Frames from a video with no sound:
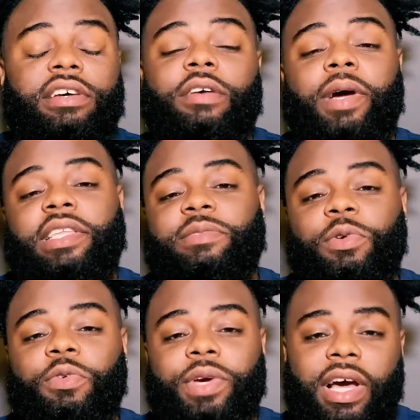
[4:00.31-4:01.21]
about this
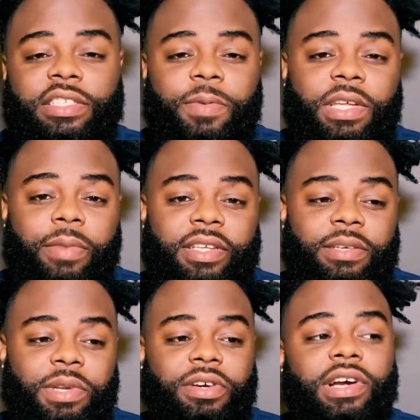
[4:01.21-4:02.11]
movie without speaking about some
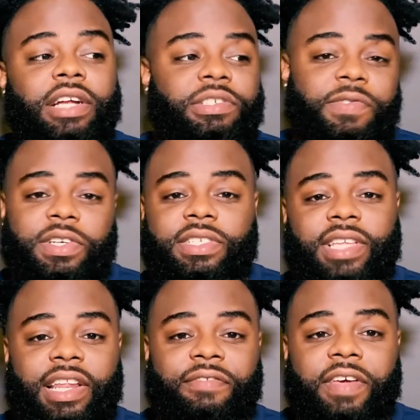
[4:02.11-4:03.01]
of the controversies
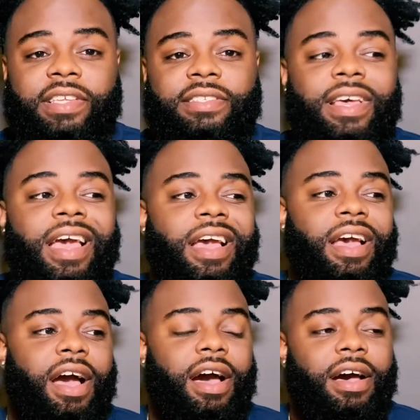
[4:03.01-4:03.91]
that it faced.
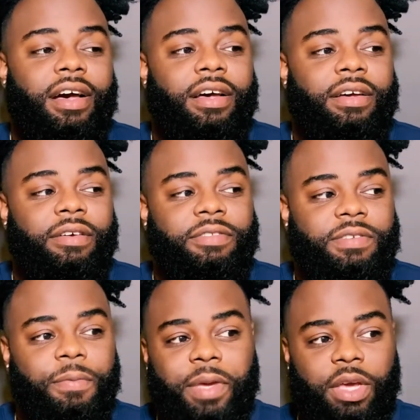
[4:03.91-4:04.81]

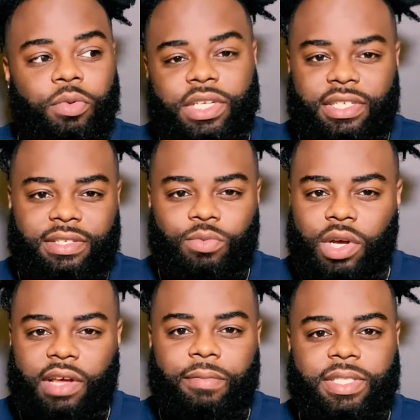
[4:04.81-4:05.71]
To me, which is one
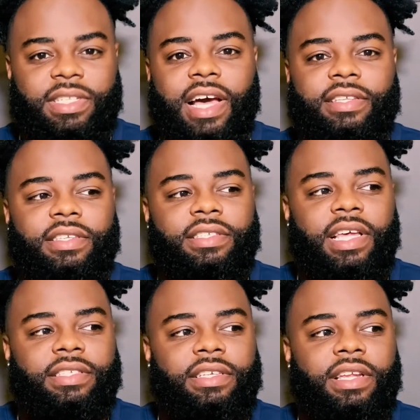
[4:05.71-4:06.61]
of them is nonsense. I've
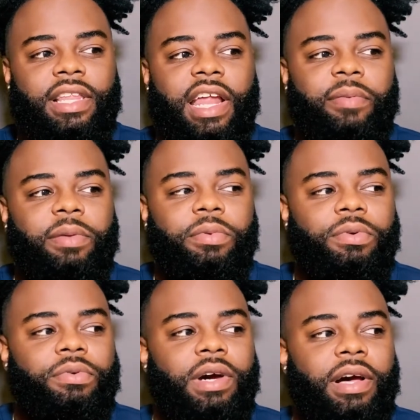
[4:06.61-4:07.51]
seen a lot of
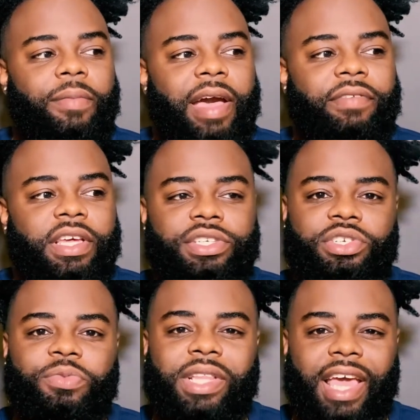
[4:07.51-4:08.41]
people have an
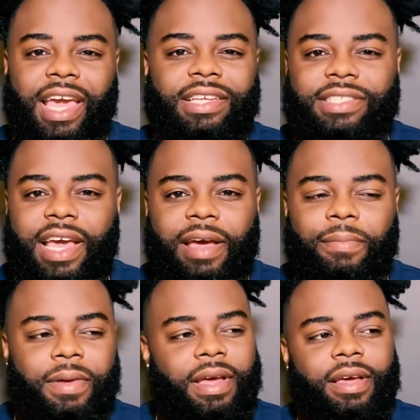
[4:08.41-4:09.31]
issue with the age
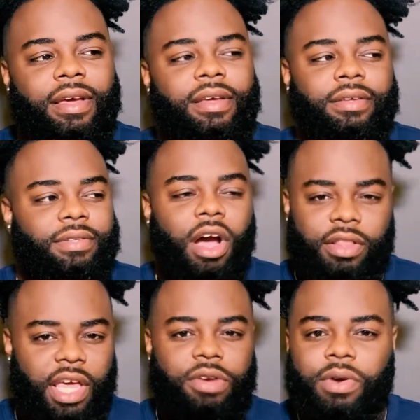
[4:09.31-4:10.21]
gap. Are
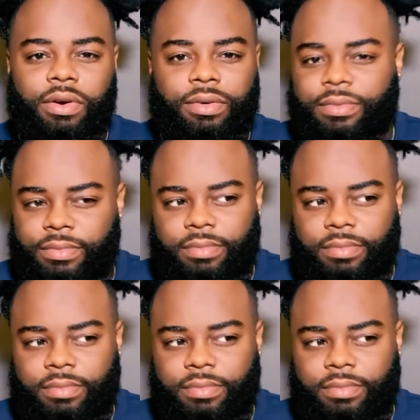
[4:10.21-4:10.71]
they grown?